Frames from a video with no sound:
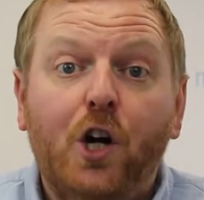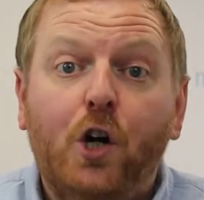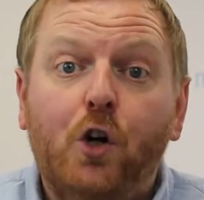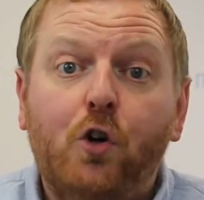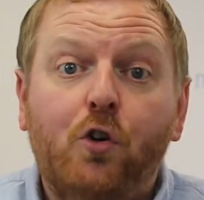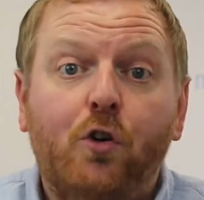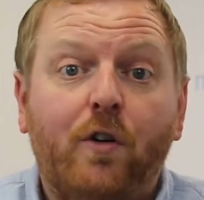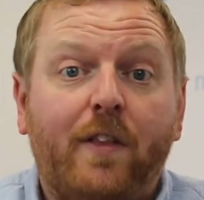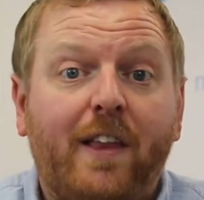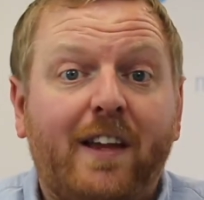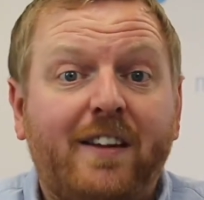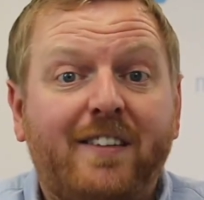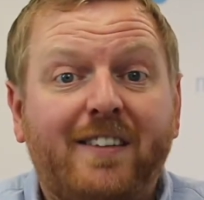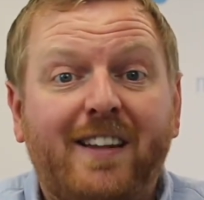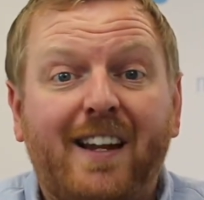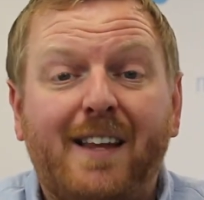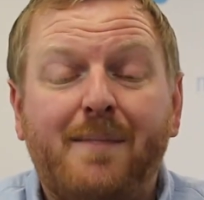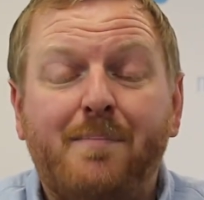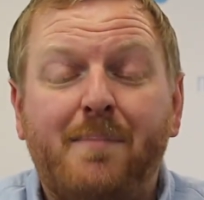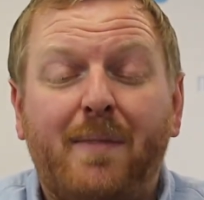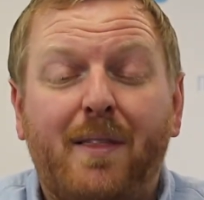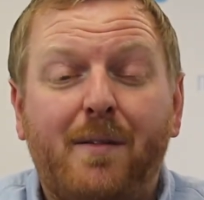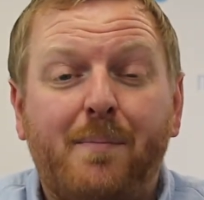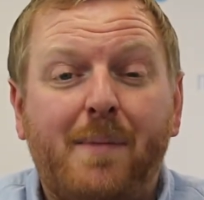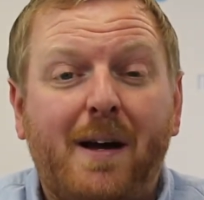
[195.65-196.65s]
Or are they still
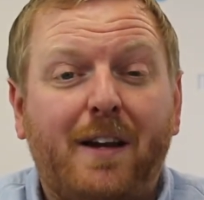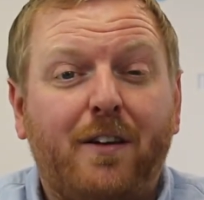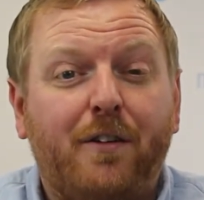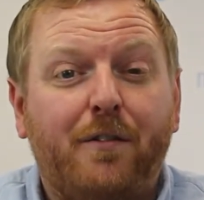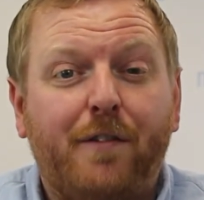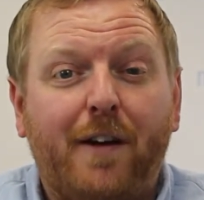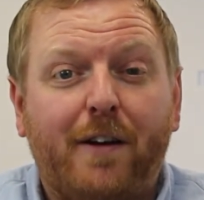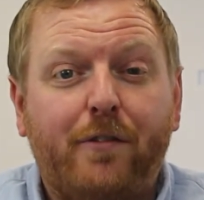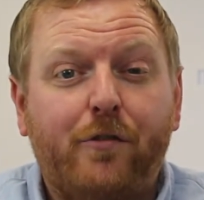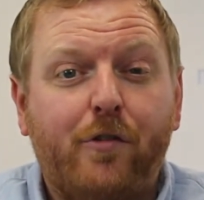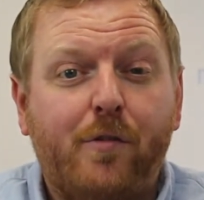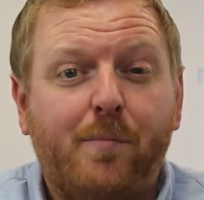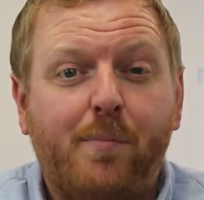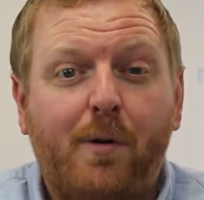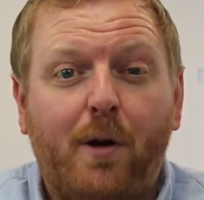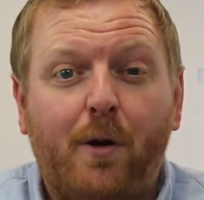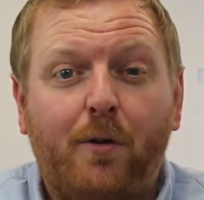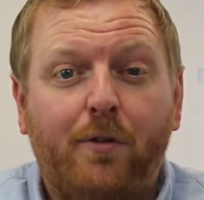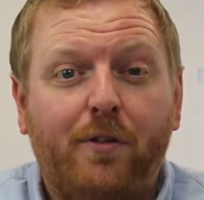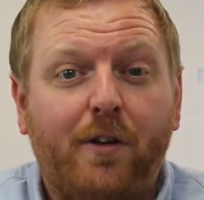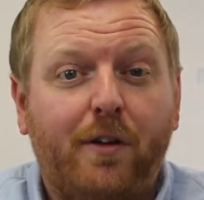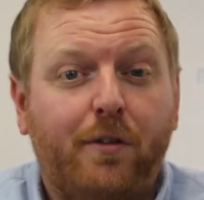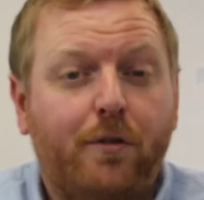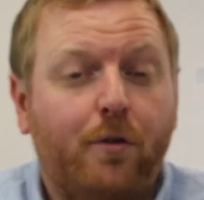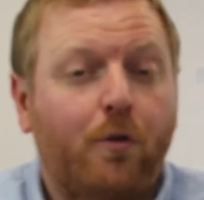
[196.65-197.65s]
in the manufacturing
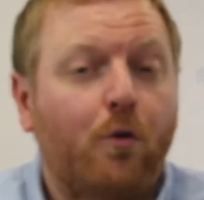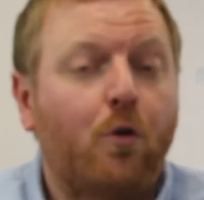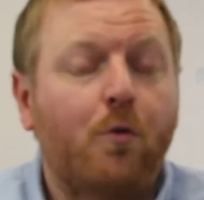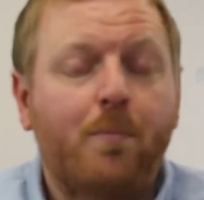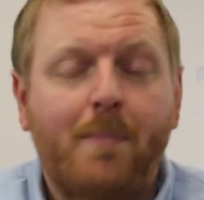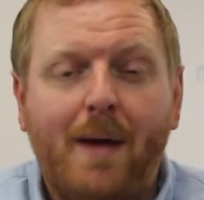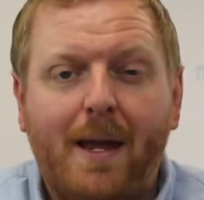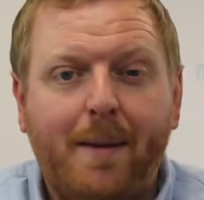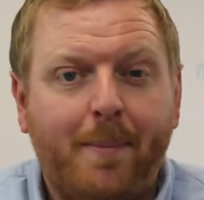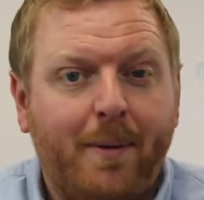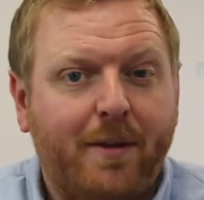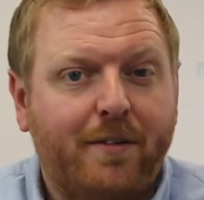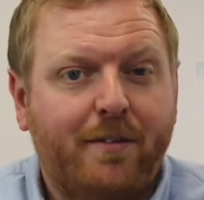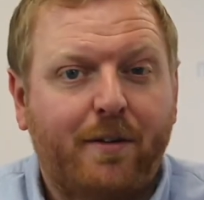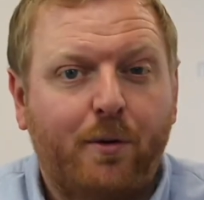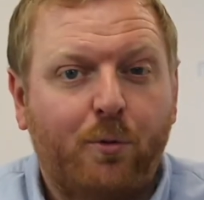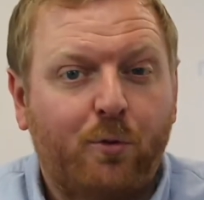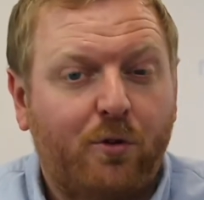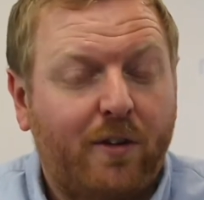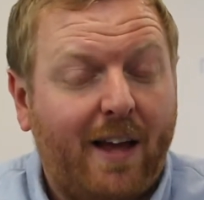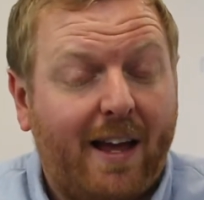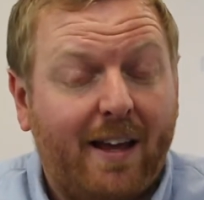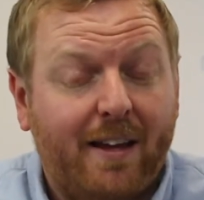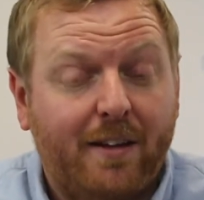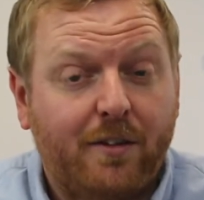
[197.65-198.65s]
process, or maybe still
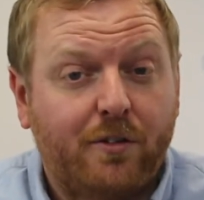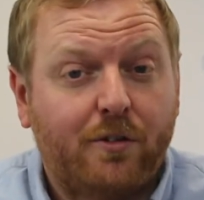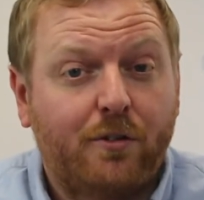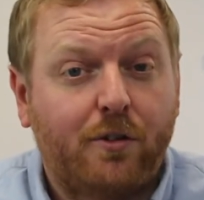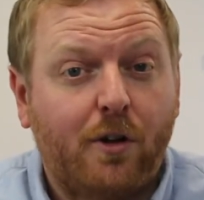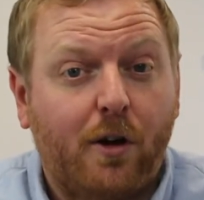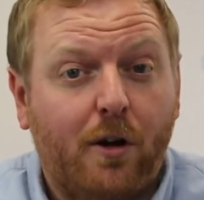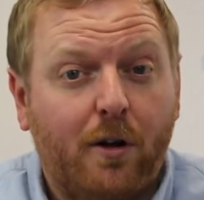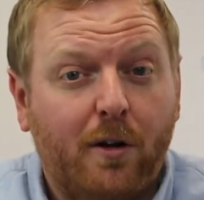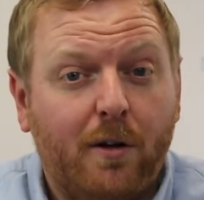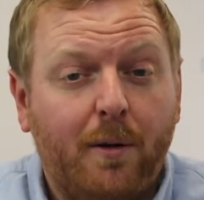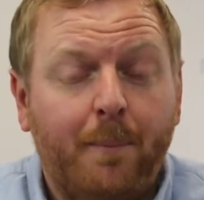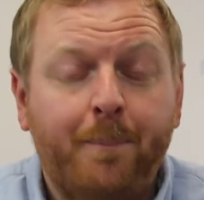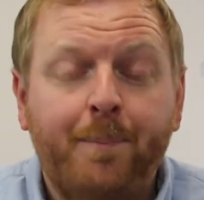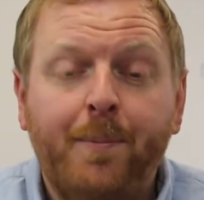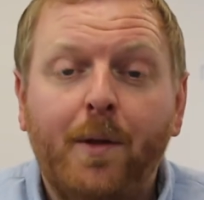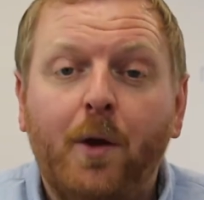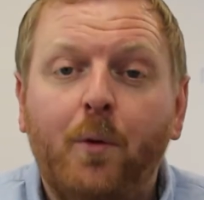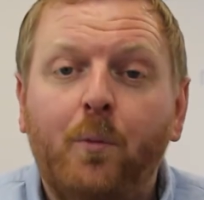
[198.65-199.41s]
sat in stock,